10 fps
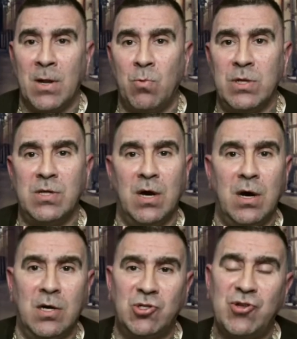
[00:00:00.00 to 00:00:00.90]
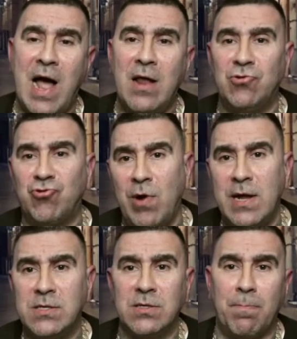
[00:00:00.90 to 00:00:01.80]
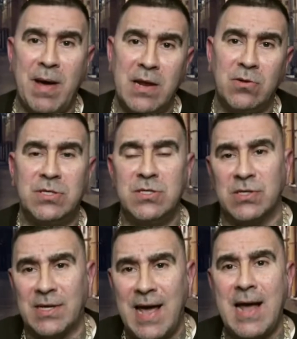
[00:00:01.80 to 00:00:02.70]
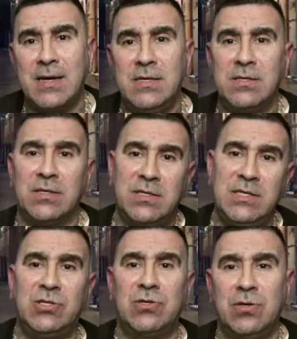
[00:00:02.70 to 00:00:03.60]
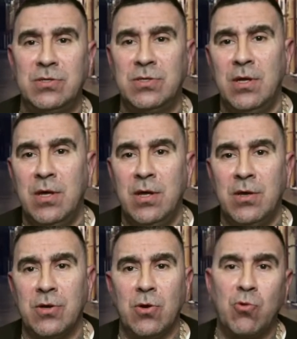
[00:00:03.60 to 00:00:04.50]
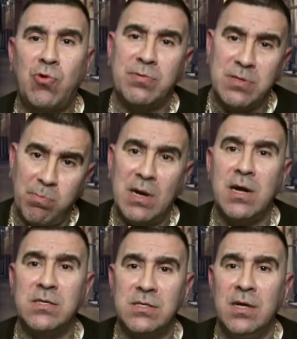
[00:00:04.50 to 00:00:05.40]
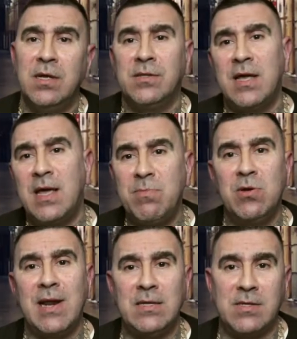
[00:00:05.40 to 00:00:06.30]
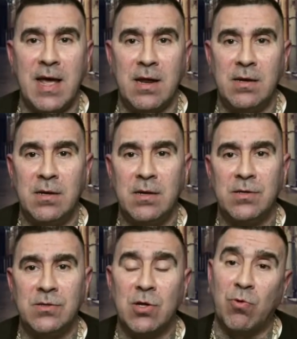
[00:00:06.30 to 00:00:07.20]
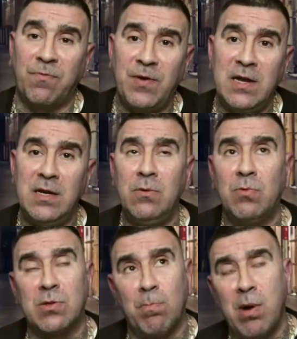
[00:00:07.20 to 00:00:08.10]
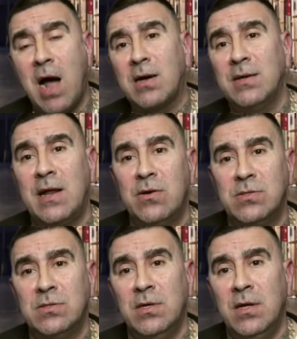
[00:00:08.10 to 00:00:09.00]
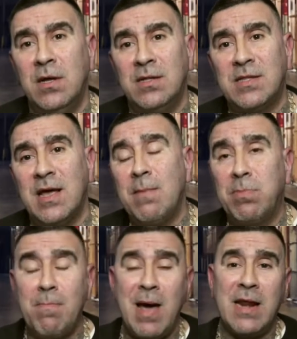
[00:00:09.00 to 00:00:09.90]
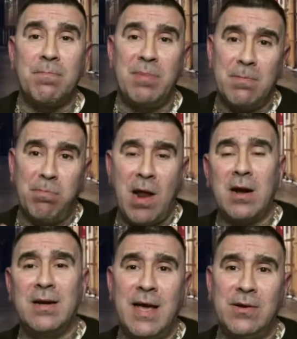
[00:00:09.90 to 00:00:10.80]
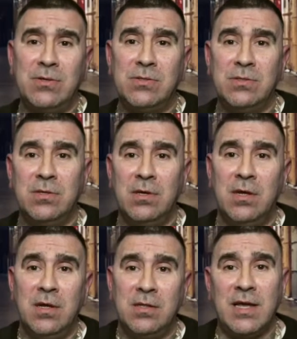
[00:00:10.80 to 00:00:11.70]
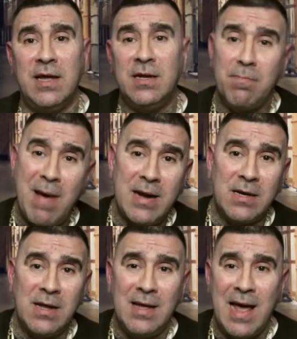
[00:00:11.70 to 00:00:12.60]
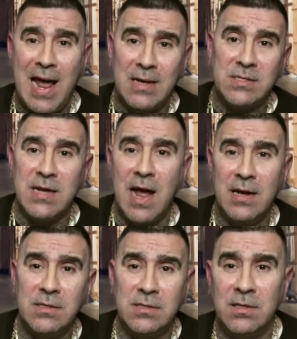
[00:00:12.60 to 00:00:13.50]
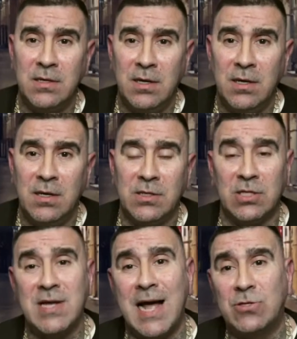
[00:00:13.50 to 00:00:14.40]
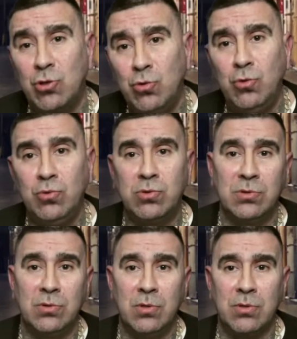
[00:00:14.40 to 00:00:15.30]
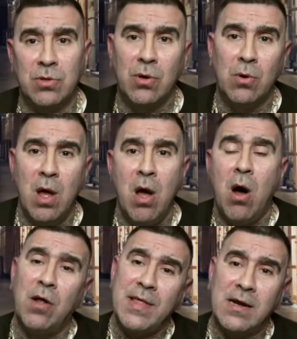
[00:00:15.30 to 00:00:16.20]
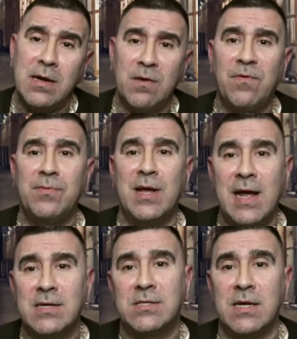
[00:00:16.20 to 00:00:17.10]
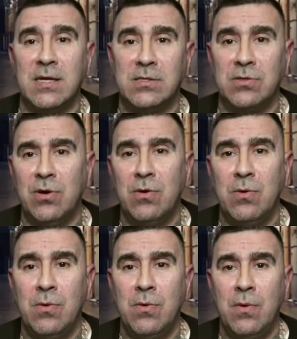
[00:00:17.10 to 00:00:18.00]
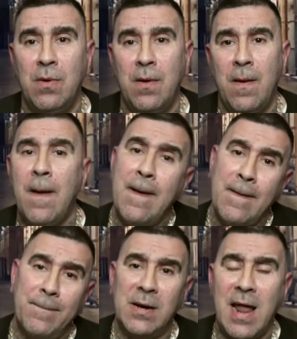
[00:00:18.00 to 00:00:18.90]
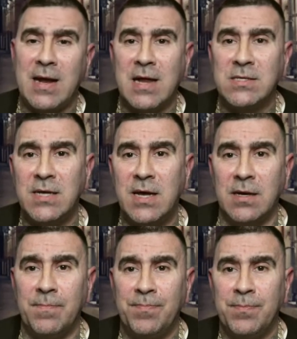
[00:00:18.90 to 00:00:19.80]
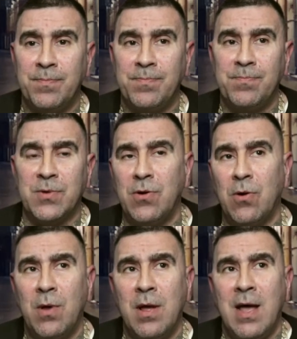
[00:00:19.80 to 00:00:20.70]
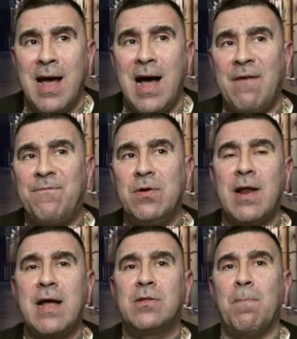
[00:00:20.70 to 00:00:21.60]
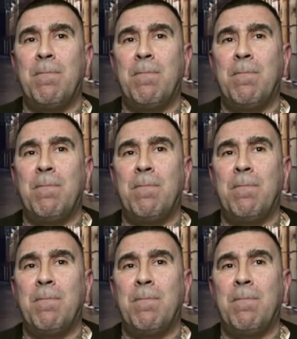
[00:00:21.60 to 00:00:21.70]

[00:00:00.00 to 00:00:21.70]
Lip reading: with the style of dress, the Pendletons, the khakis, the t-shirts. You know, Crips and Bloods, they emulate that. The graffiti with the block letters, the emblematic big block letters, the enigmatic hand signs, the tattoos, you know, all that comes from the essays, you know. But like I said, you know, I feel like the